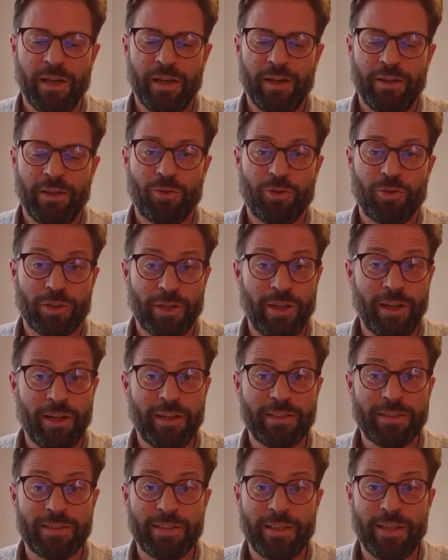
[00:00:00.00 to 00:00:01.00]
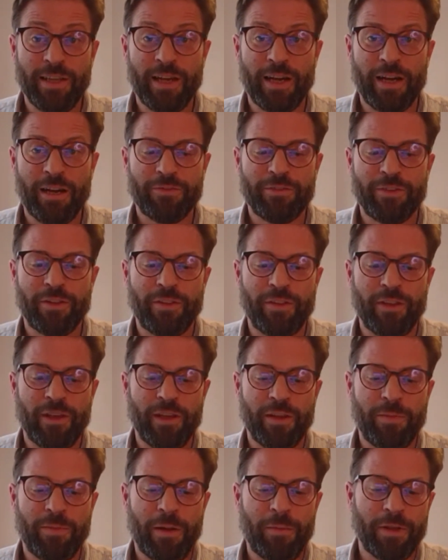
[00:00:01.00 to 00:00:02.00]
you could clearly see after
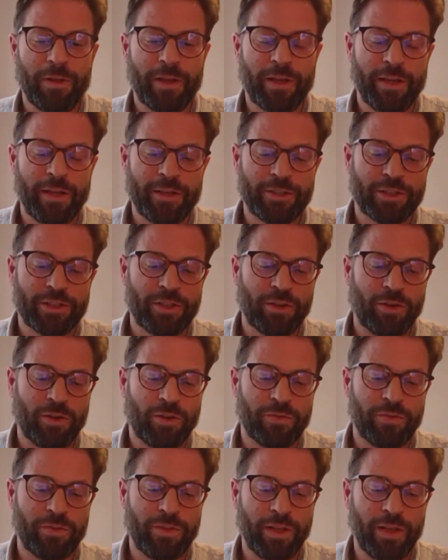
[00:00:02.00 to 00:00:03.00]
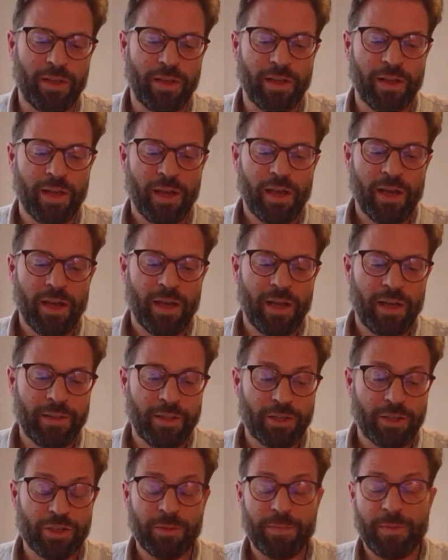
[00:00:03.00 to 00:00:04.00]
the publication of the
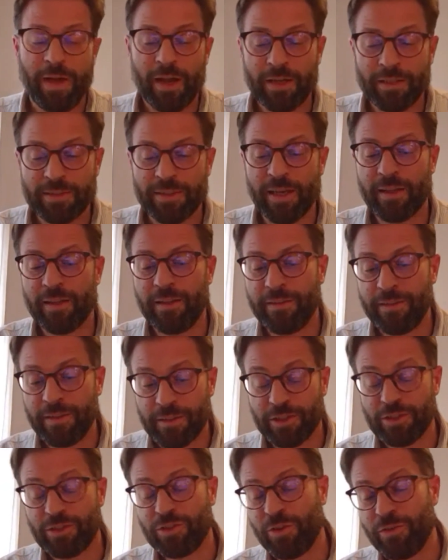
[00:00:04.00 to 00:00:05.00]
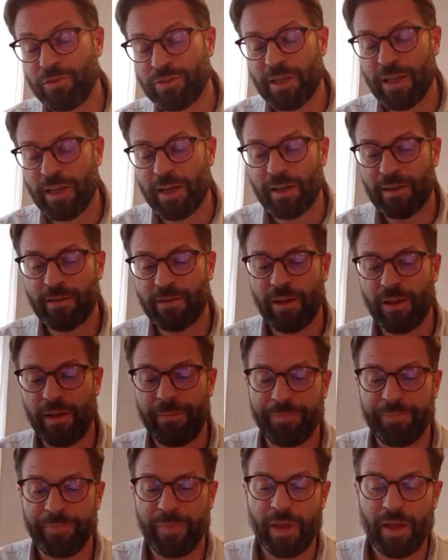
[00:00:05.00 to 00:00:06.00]
Digital Markets Act and Digital Service Act
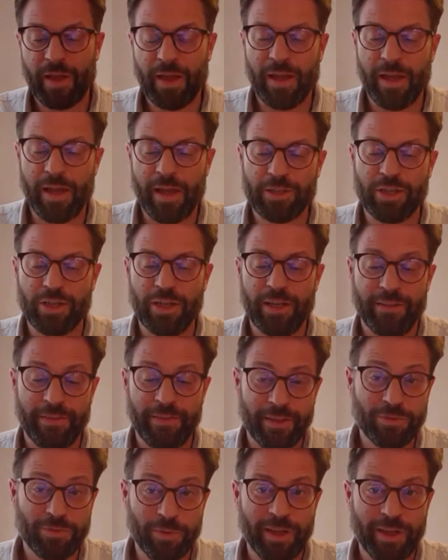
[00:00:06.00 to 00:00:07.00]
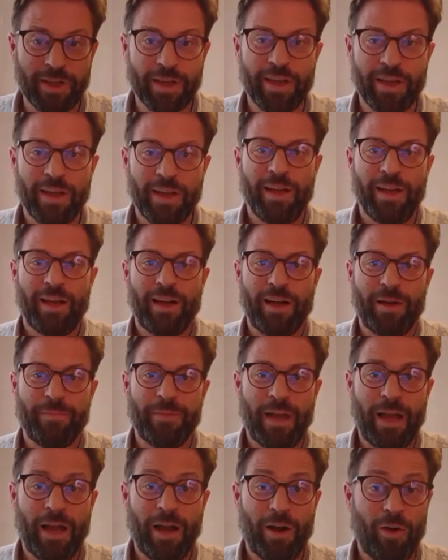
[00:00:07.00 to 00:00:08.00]
actually this week,
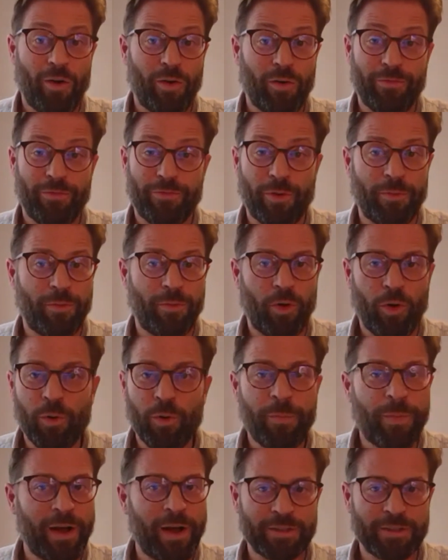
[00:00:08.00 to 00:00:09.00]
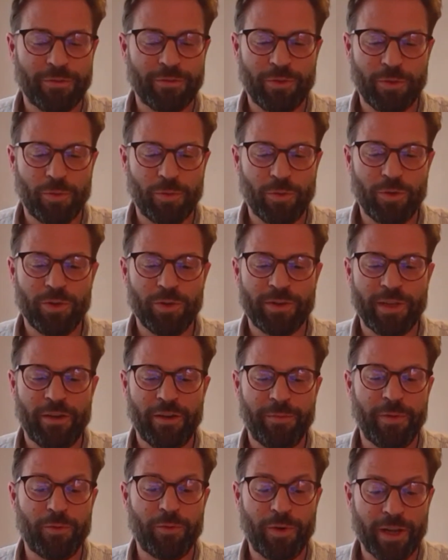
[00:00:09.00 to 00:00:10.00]
how from all parts of the world there
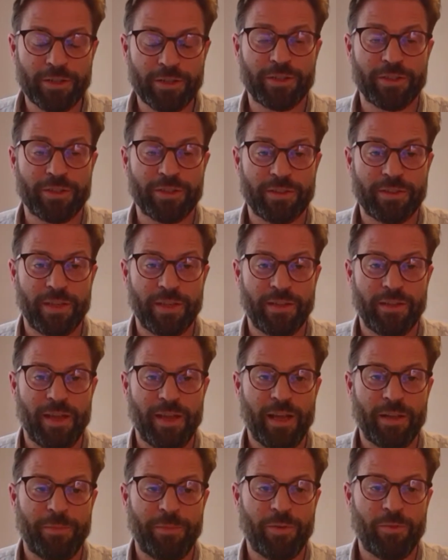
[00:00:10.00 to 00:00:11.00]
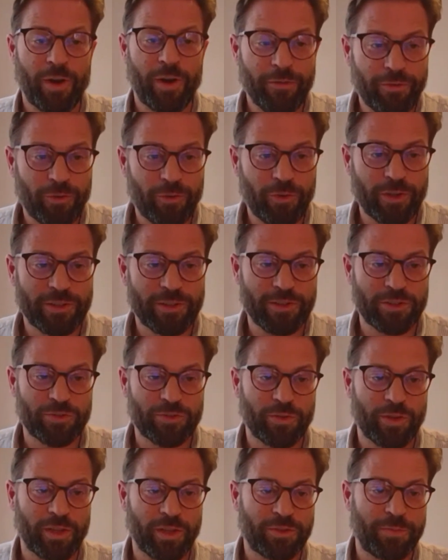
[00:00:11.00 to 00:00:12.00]
have been reactions and there have been references
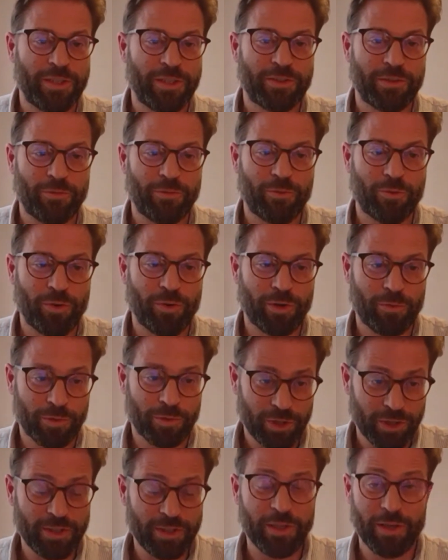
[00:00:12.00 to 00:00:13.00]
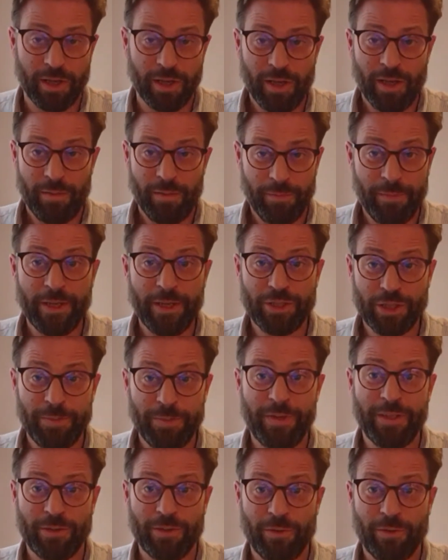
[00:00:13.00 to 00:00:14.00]
to this piece of work, which is a major
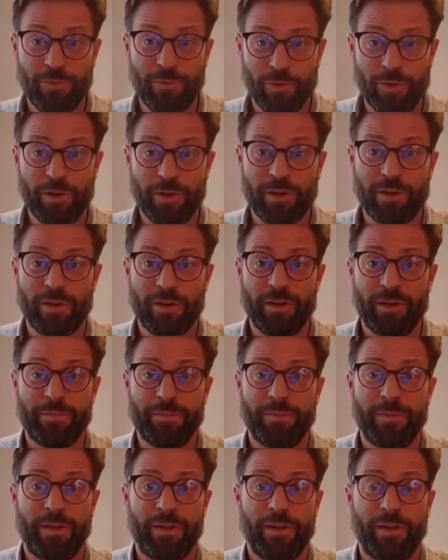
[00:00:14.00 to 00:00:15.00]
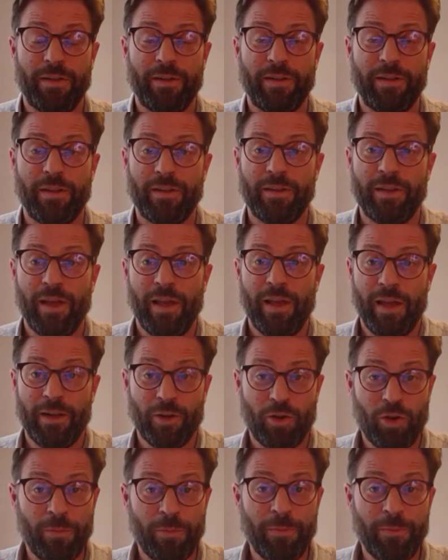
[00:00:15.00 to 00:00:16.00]
piece of work and
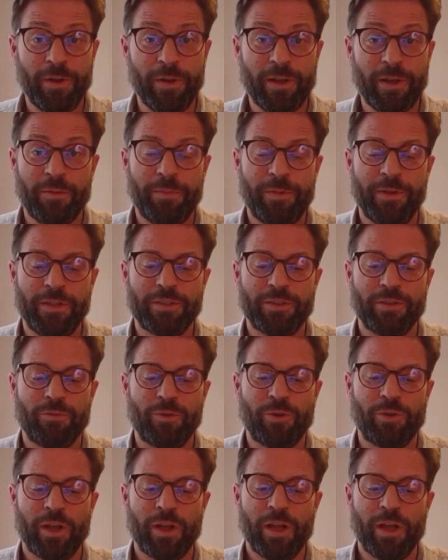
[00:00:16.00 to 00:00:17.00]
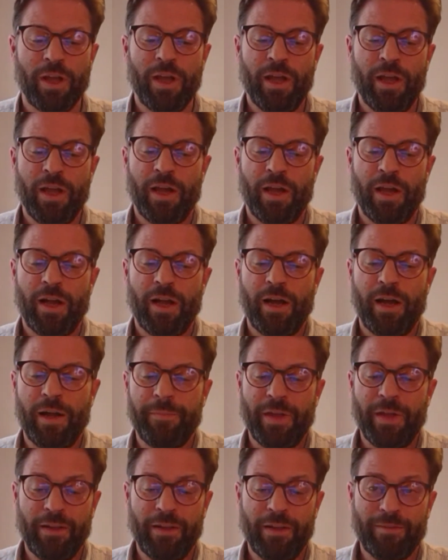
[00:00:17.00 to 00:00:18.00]
a complicated piece of work.
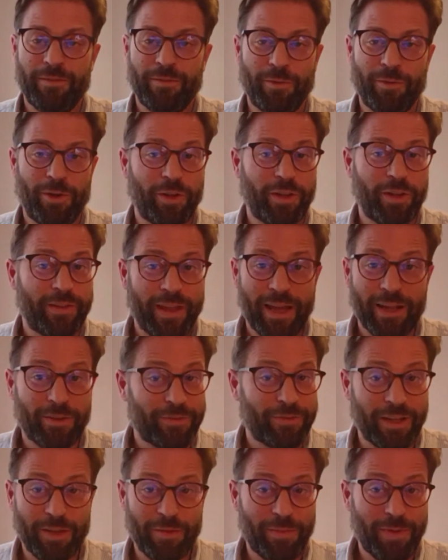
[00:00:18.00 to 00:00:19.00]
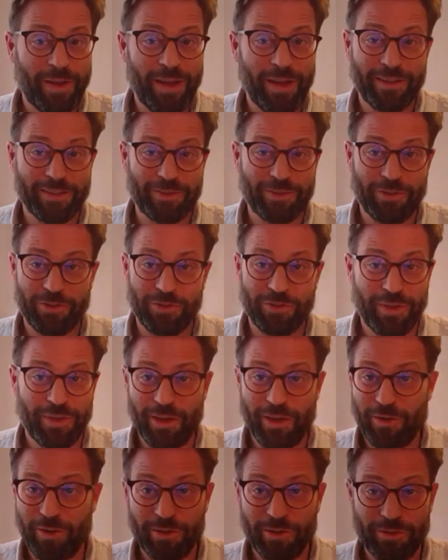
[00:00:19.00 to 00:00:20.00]
And we're not at the end of that debate. It's going to
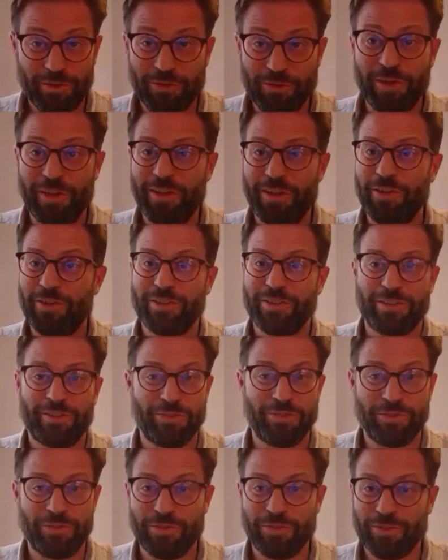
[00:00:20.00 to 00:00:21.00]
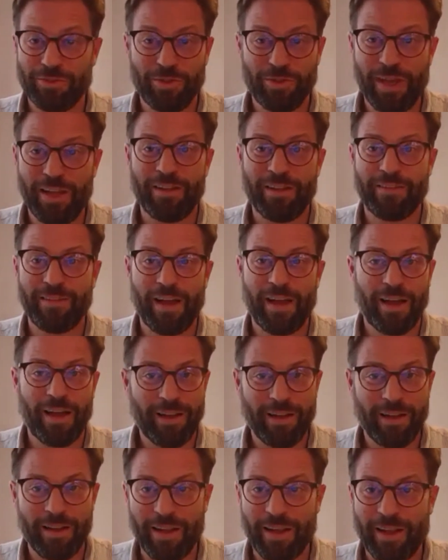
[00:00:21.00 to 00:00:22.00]
take on 2 years to get it
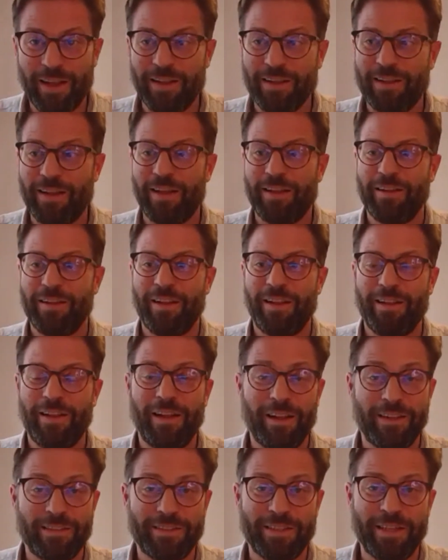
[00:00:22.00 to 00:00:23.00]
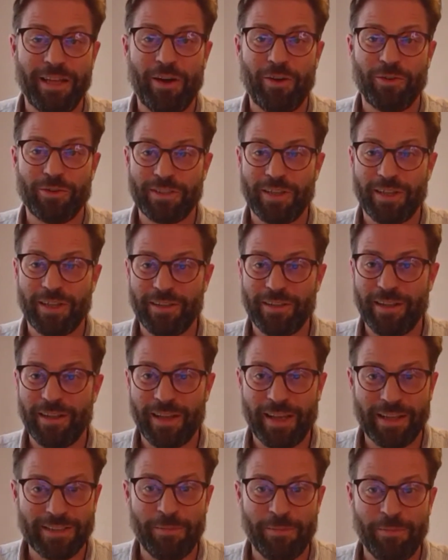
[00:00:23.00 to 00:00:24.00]
done, and then let's see how it
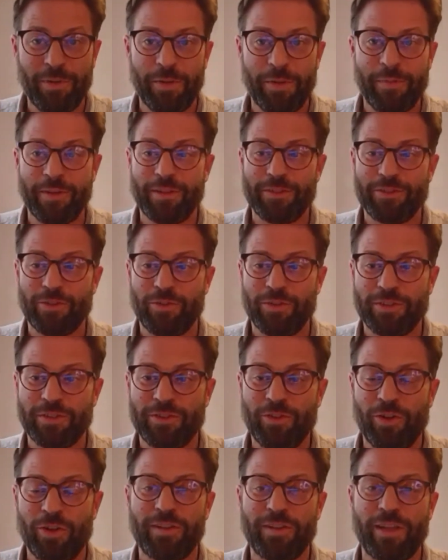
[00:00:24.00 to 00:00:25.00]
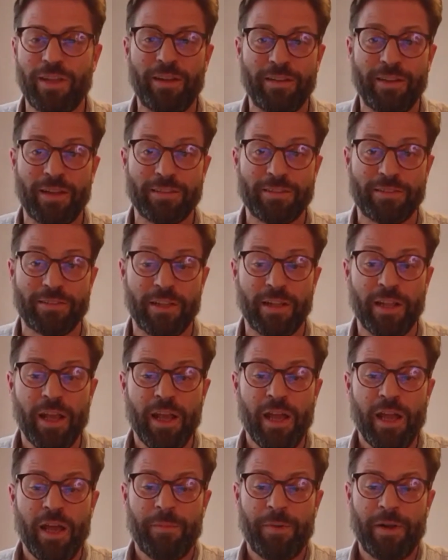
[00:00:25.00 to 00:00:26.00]
gets implemented. So it's not done and dusted.
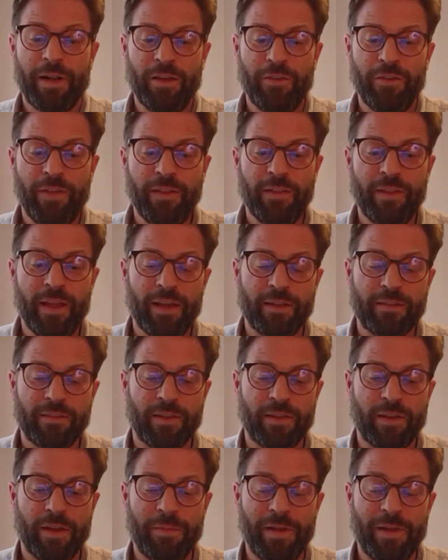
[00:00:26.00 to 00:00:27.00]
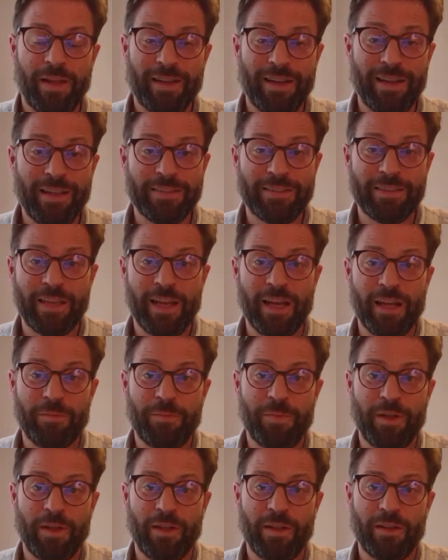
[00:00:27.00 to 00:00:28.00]
But I think that at least there
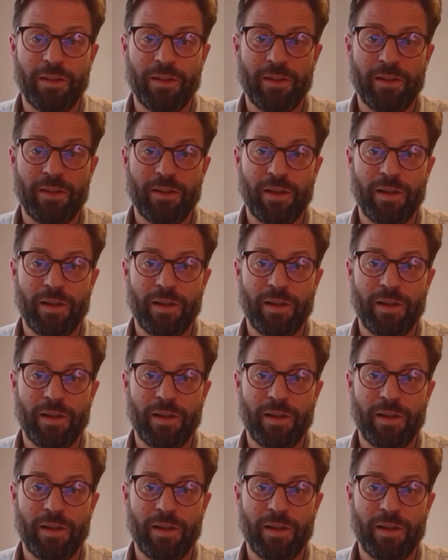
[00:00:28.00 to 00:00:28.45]
have been